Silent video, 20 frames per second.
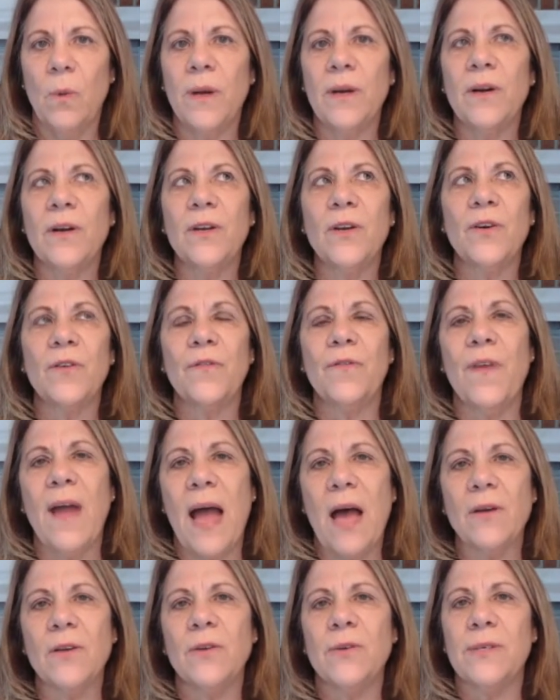What are your
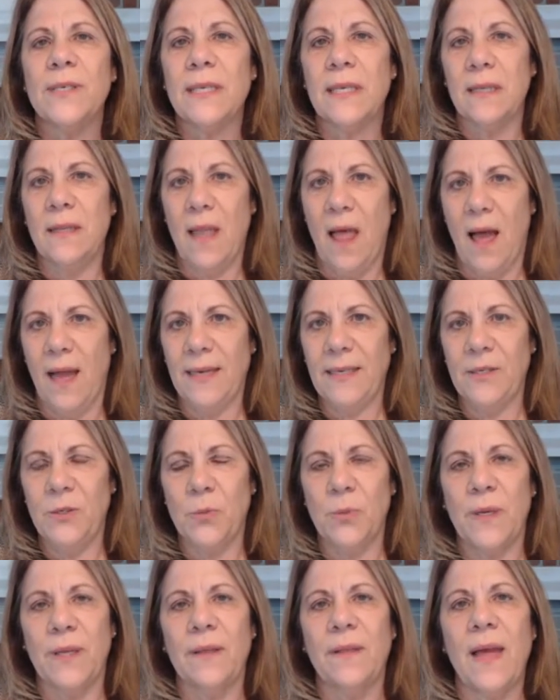values
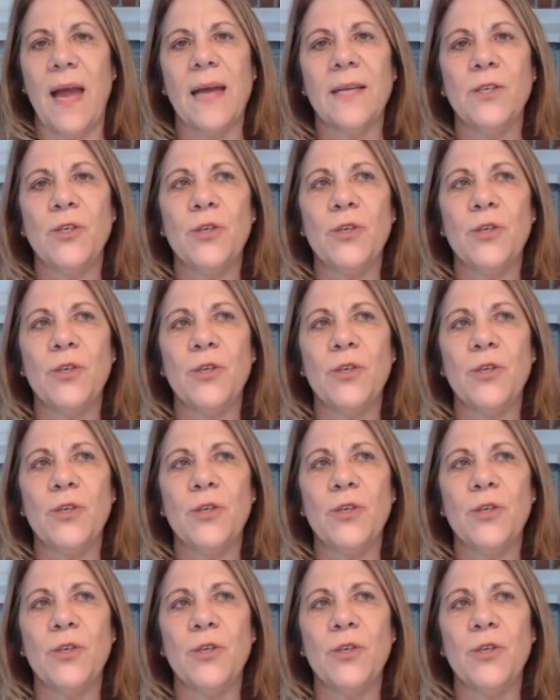aligned with?